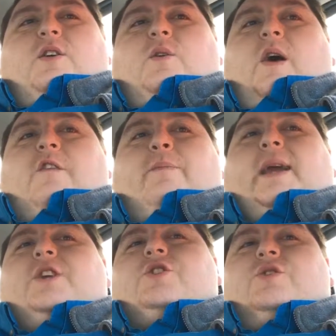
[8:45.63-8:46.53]
You have
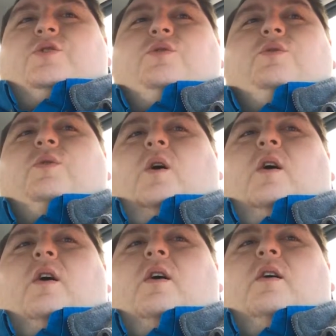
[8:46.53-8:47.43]
patients who
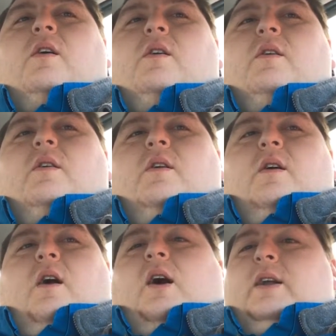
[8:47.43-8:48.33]
are
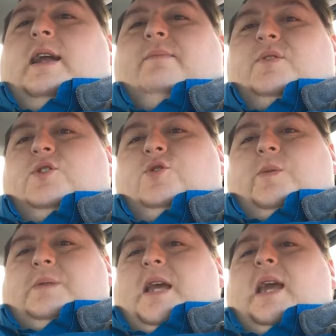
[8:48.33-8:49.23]
unable to
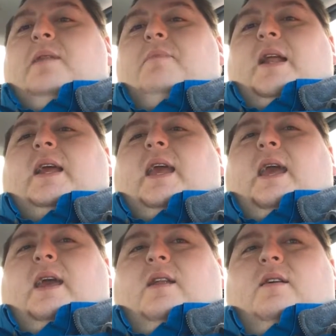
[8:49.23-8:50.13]
obtain
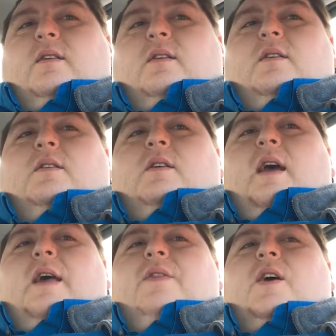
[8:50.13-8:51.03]
Medicaid
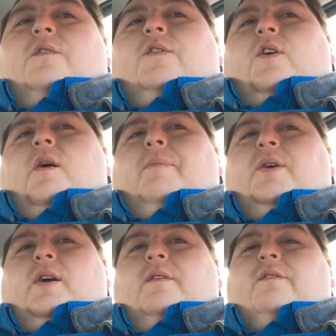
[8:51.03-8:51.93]
and therefore are
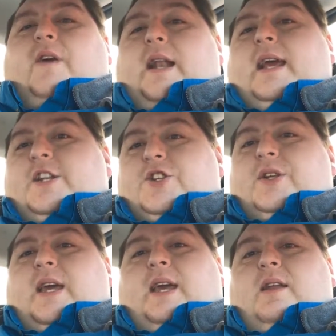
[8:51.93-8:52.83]
put on financial
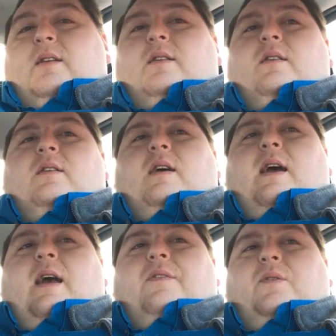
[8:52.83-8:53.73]
aid,
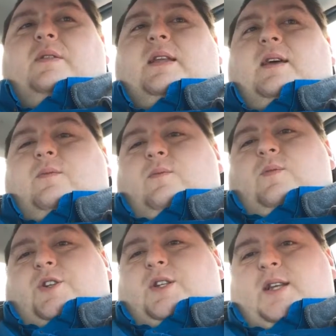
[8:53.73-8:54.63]

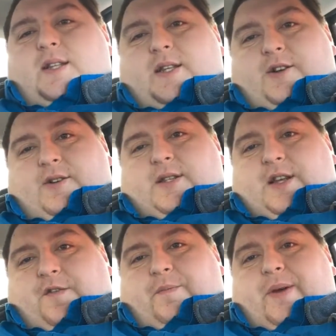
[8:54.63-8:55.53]
which is considered
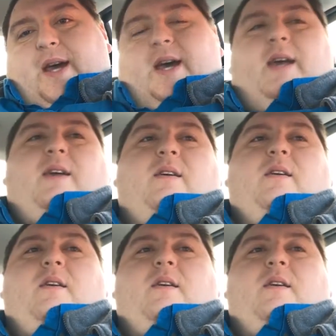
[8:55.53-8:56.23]
self-pay.